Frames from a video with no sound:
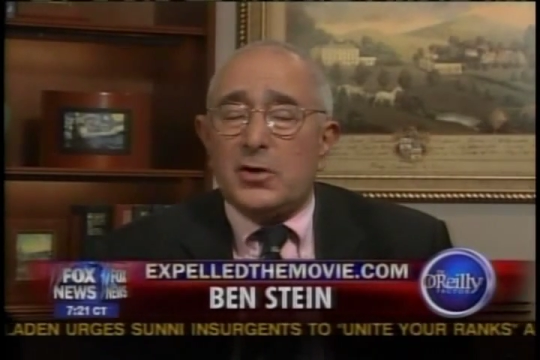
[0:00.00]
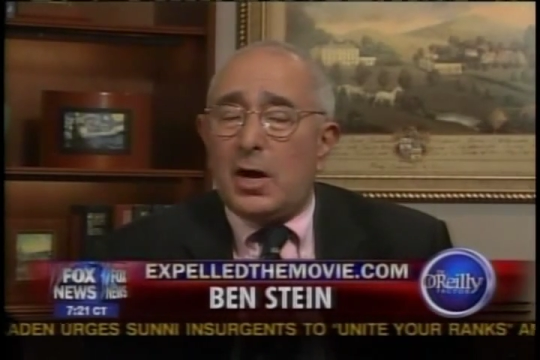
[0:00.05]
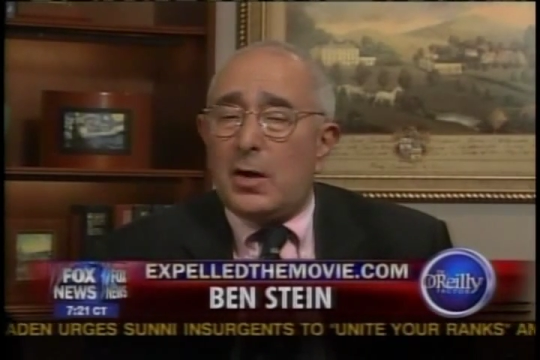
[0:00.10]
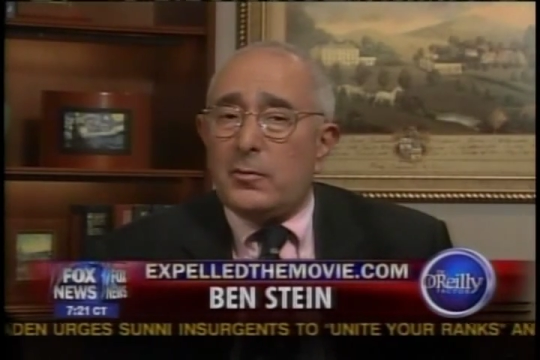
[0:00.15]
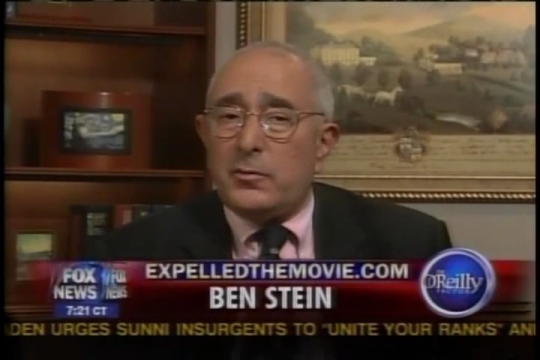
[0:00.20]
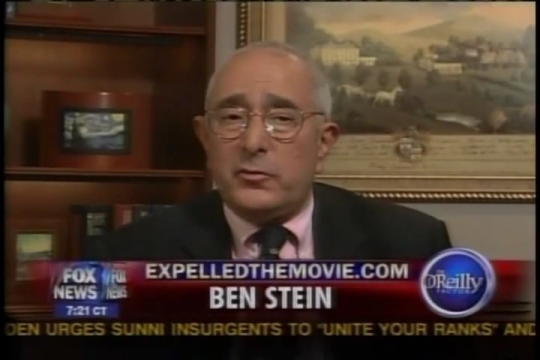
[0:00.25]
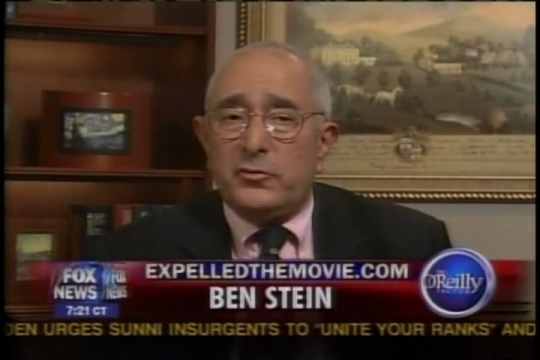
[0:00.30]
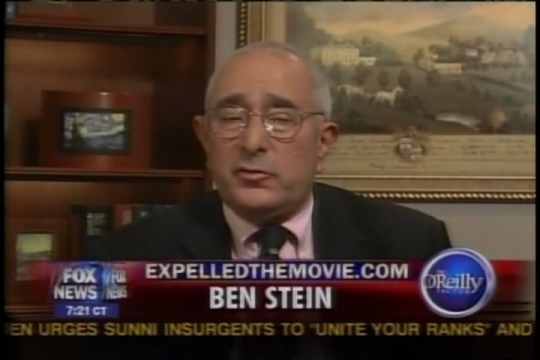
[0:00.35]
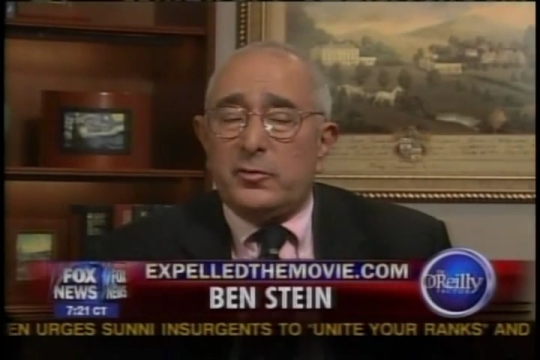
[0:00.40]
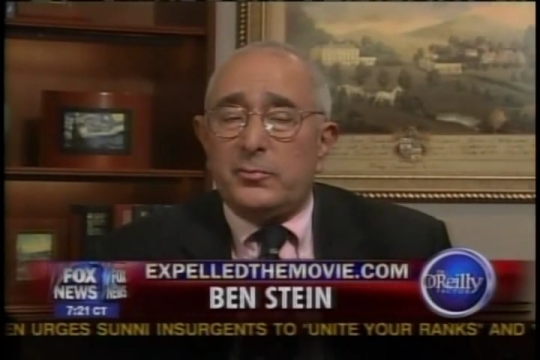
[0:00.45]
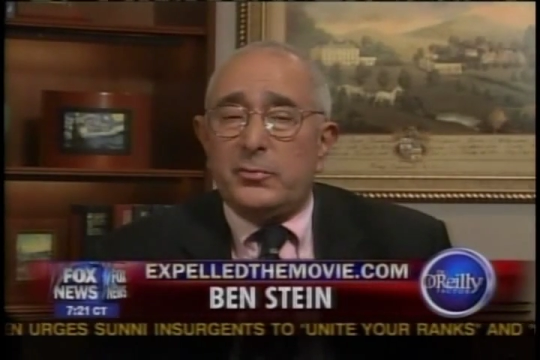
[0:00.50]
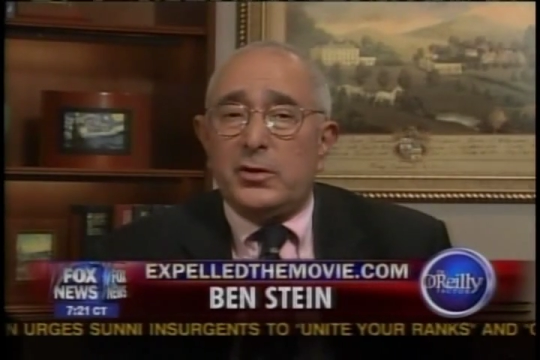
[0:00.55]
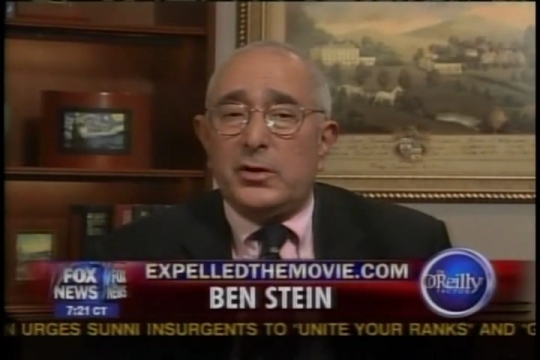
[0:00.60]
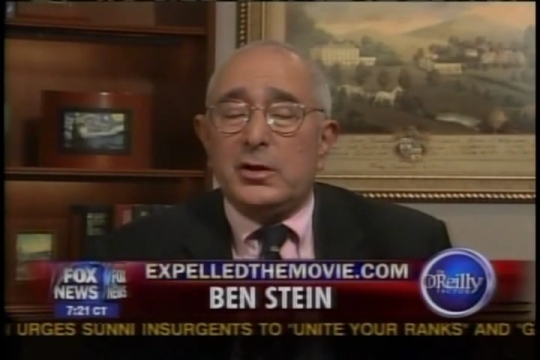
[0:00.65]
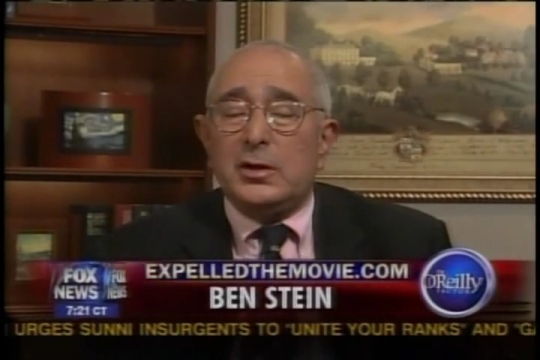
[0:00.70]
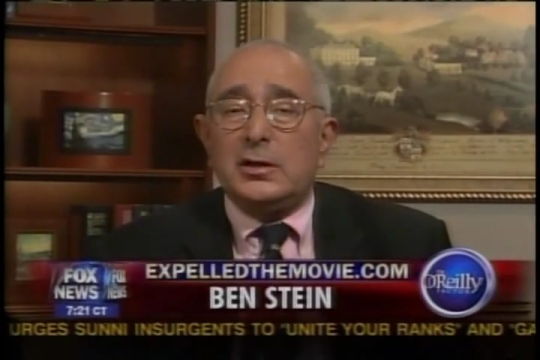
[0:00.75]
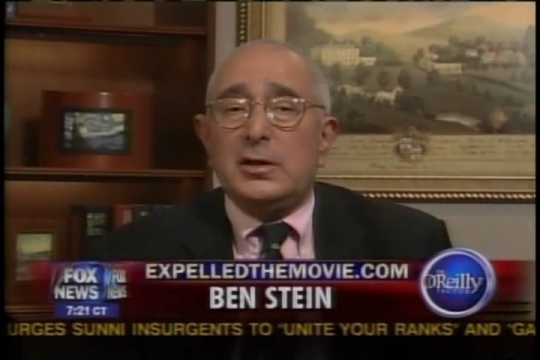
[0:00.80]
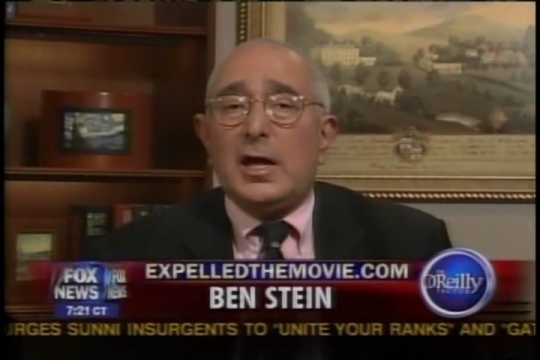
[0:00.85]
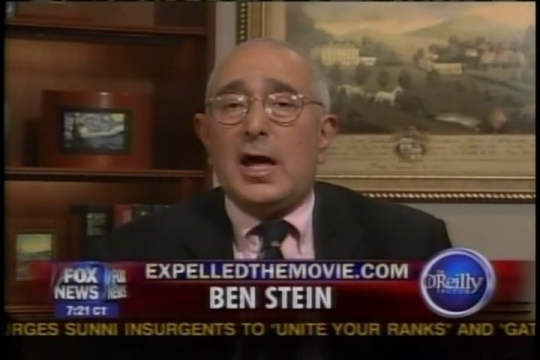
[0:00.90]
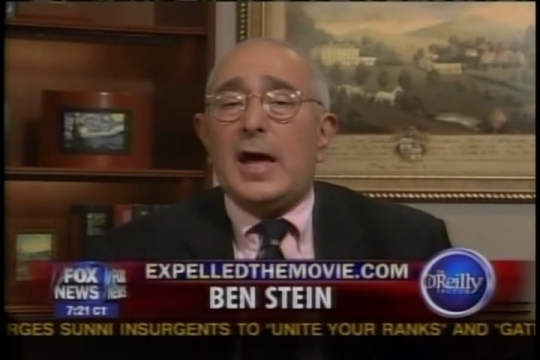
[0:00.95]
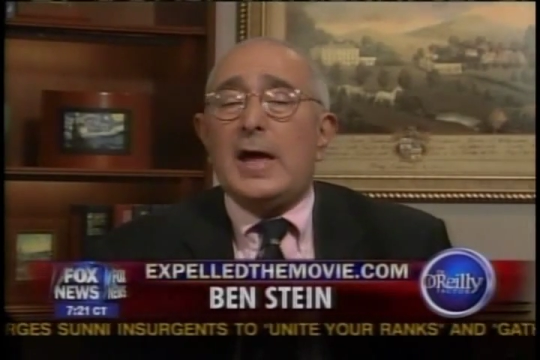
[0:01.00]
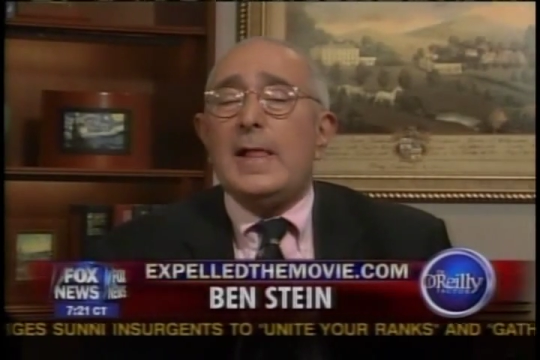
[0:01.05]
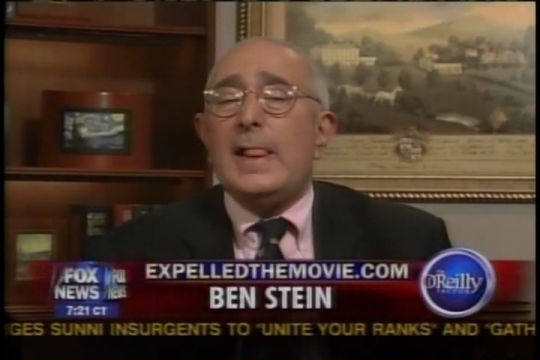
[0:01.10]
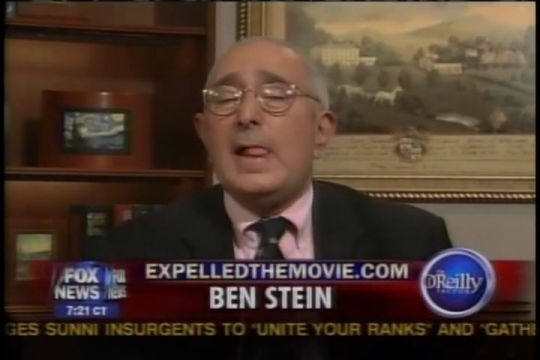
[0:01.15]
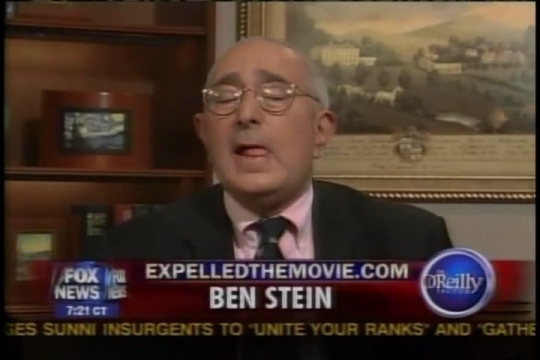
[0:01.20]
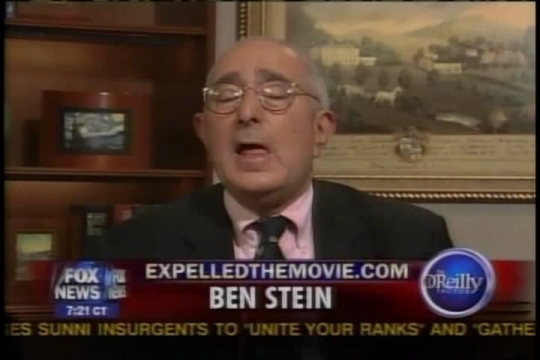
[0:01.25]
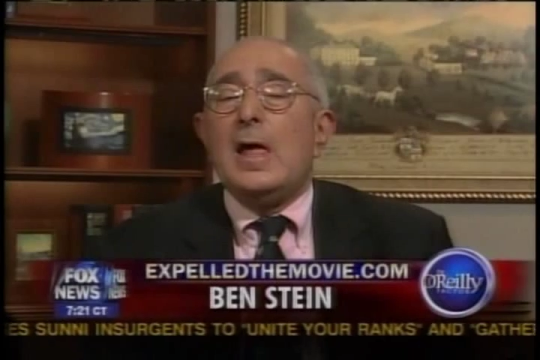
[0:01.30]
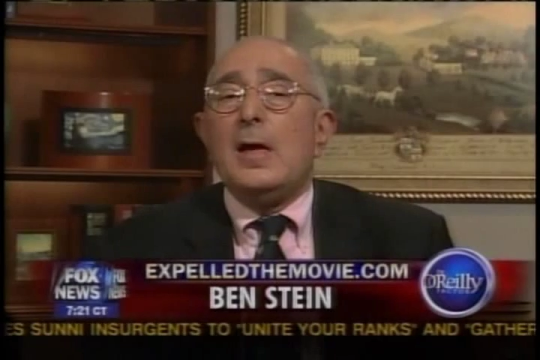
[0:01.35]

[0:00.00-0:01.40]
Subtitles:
Darwin was a brilliant guy.